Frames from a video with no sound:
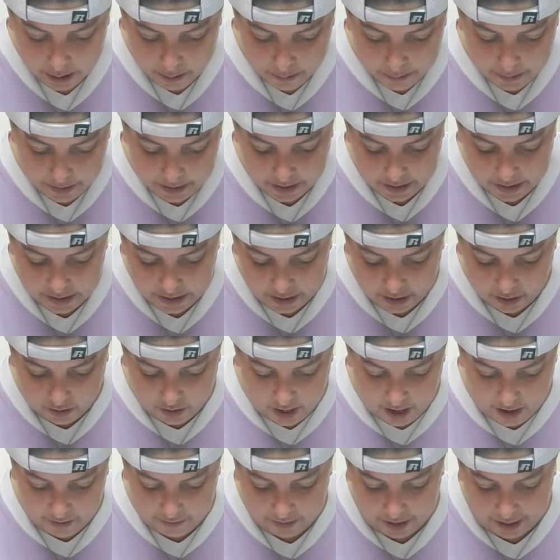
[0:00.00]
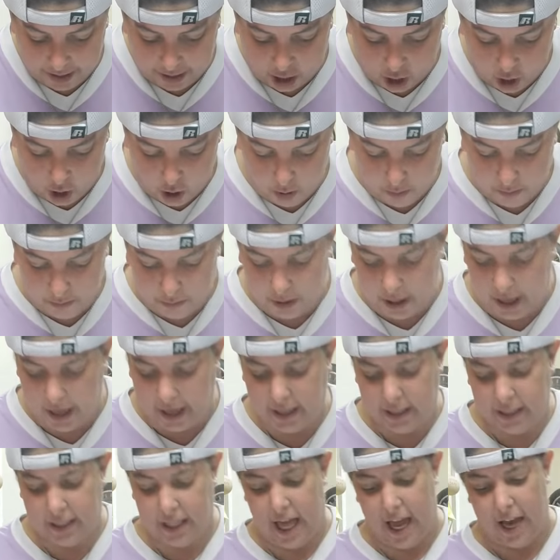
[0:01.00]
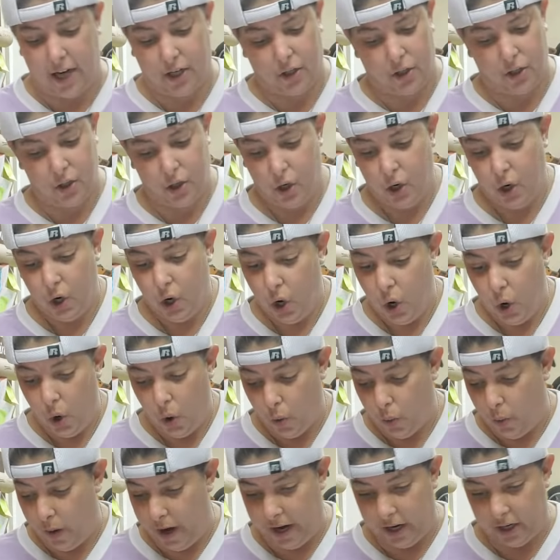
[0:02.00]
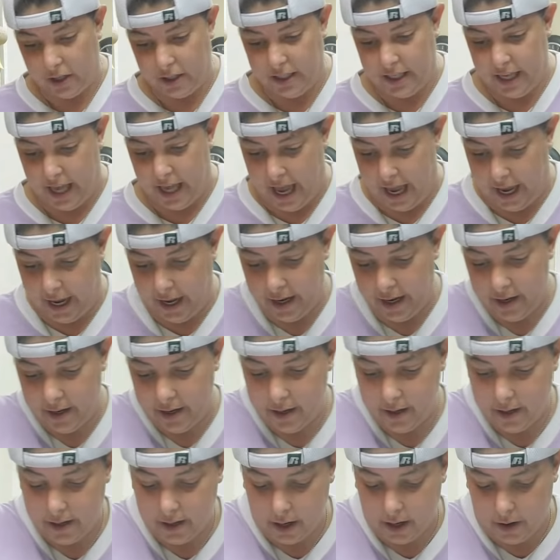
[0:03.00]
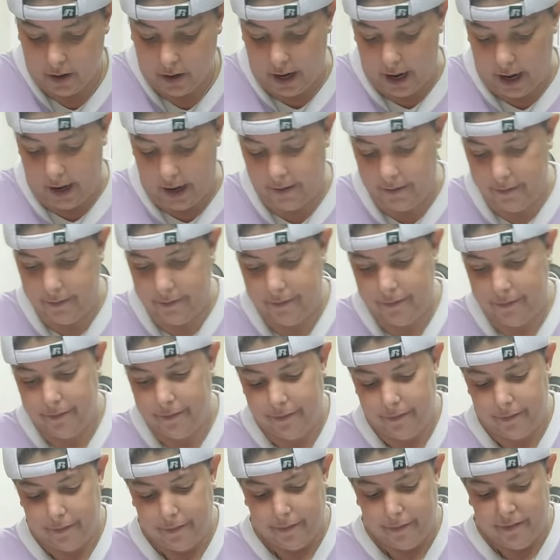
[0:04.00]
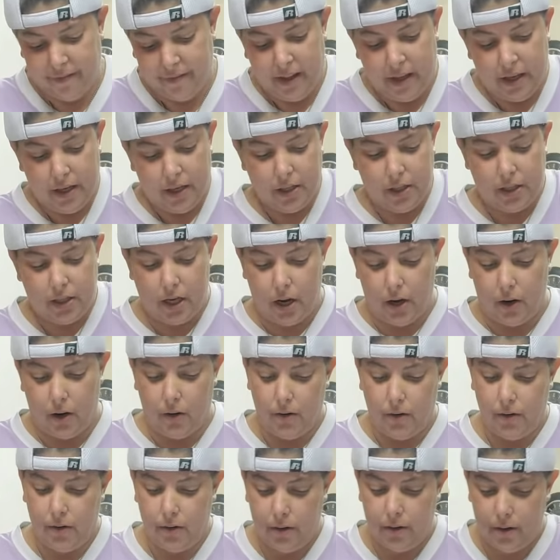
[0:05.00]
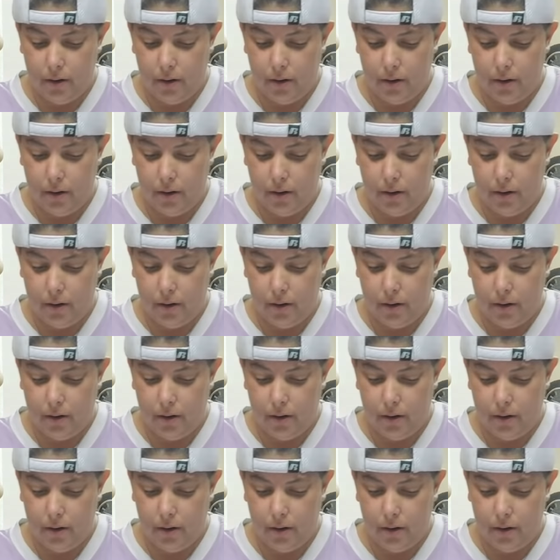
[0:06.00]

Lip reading: because then you'll have like ombre / weird day. Okay? So,